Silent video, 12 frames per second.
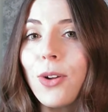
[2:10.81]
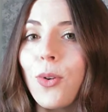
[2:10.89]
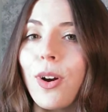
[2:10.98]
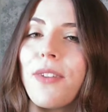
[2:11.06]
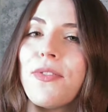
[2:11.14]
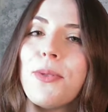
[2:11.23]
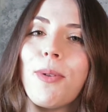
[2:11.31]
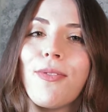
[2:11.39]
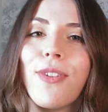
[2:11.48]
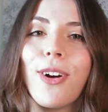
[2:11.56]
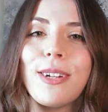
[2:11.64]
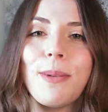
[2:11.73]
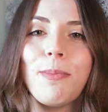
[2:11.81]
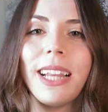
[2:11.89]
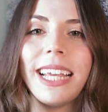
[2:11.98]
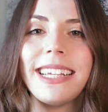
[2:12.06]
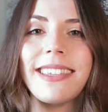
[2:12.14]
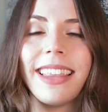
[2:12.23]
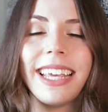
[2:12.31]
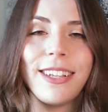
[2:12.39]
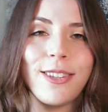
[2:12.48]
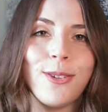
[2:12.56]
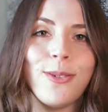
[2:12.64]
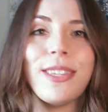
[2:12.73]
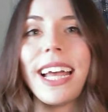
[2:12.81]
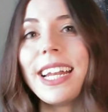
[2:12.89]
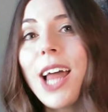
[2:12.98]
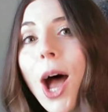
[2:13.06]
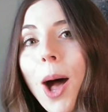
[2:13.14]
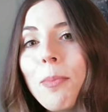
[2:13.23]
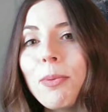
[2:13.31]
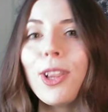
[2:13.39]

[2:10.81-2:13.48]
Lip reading: or if you'd prefer to place links to sign up,